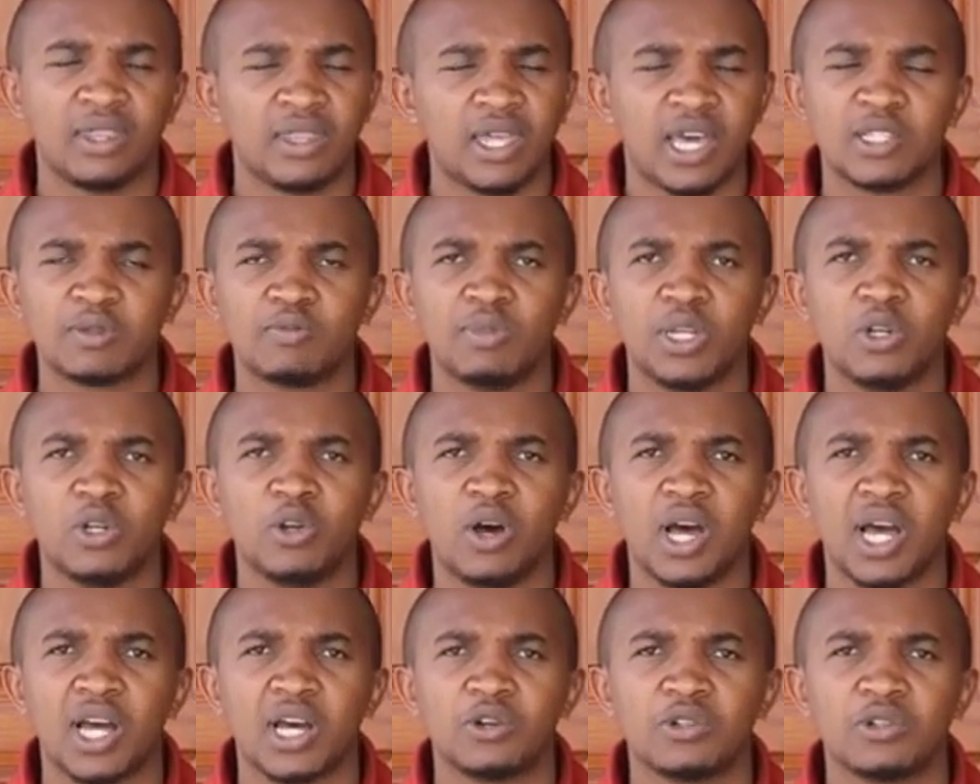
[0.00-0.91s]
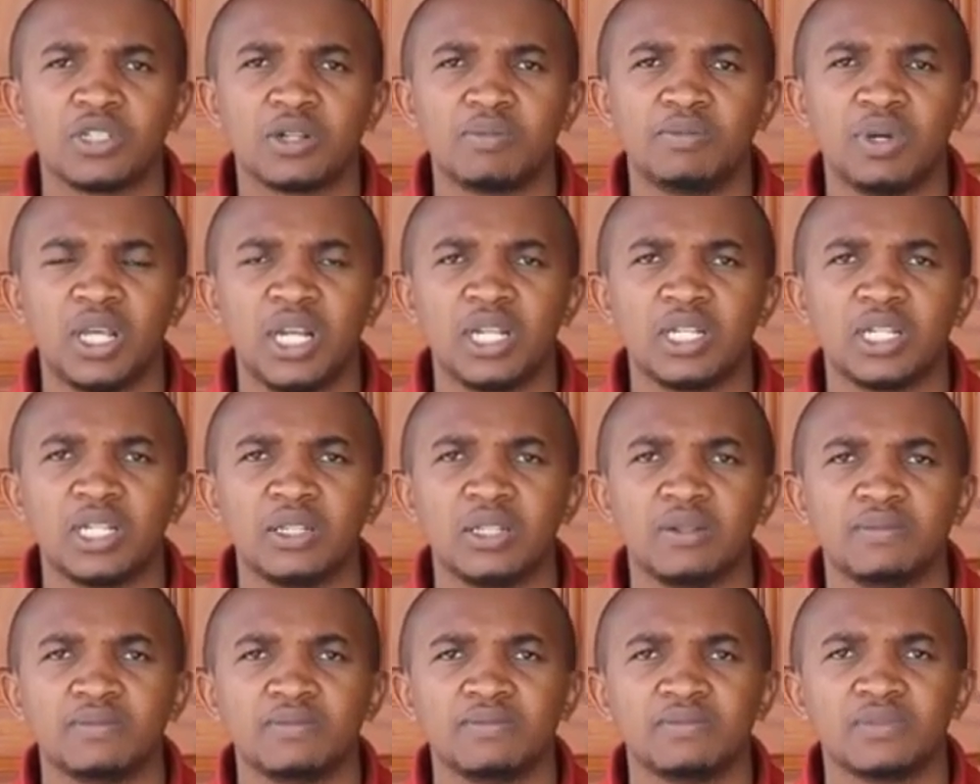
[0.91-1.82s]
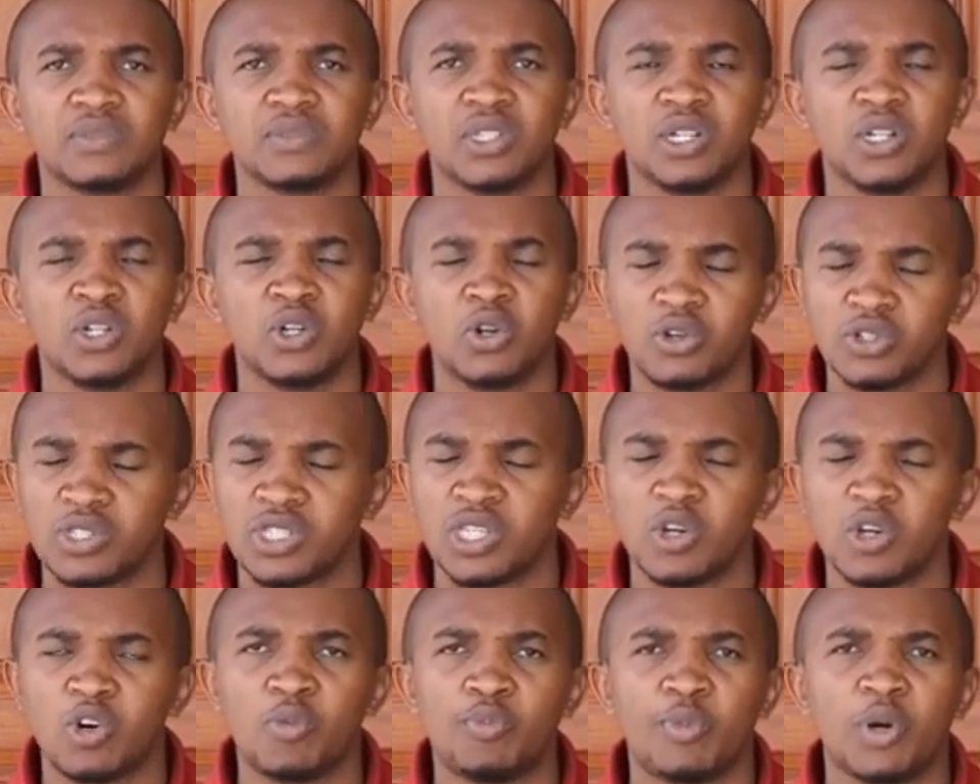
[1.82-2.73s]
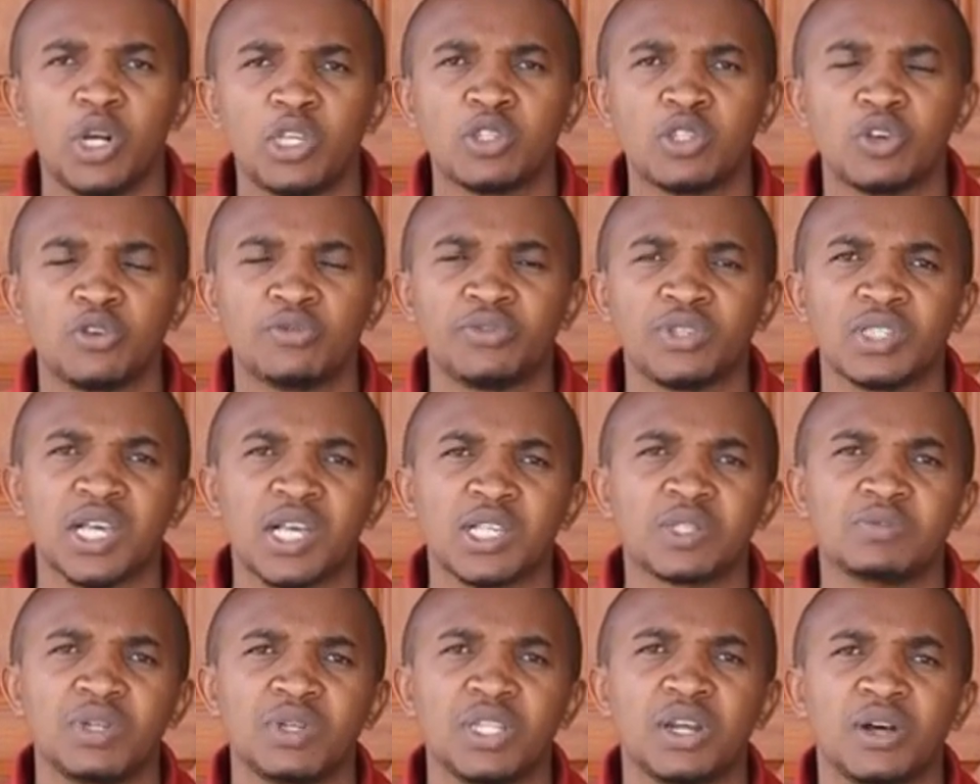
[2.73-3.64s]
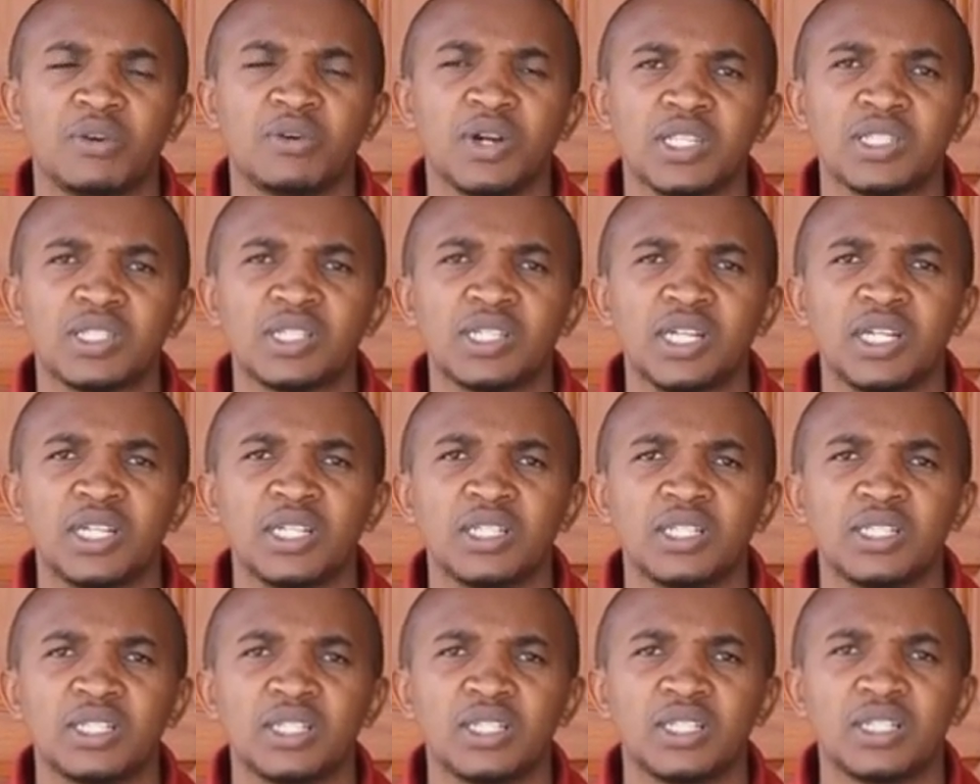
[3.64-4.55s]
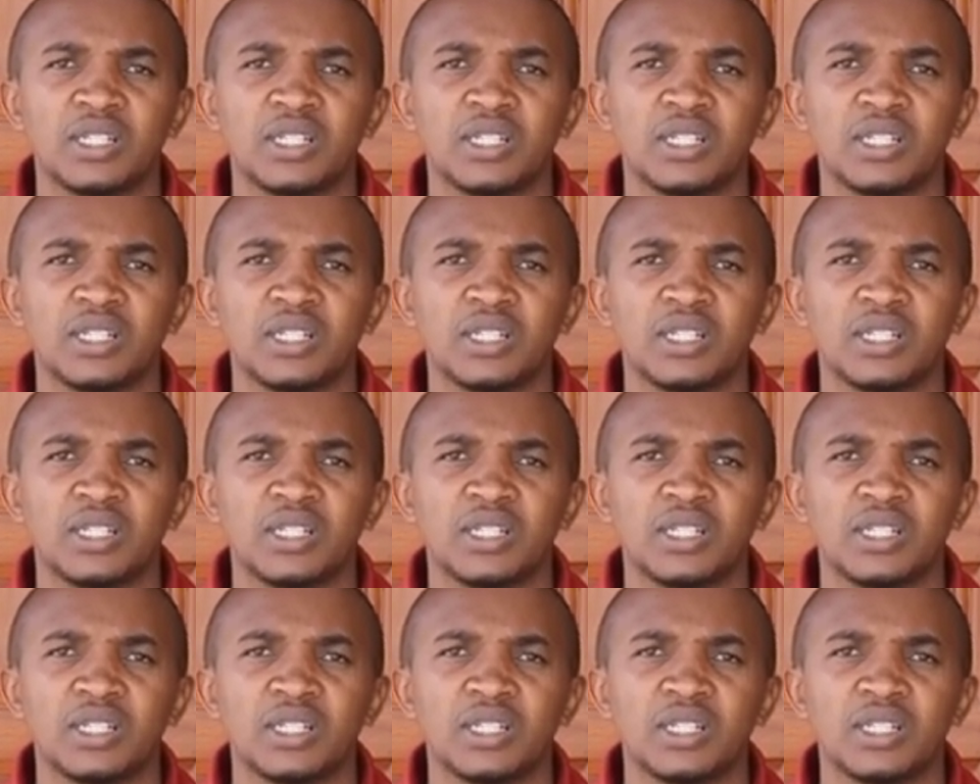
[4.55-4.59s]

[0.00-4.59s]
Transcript: And there has been no accountability. No single police officer has been arrested.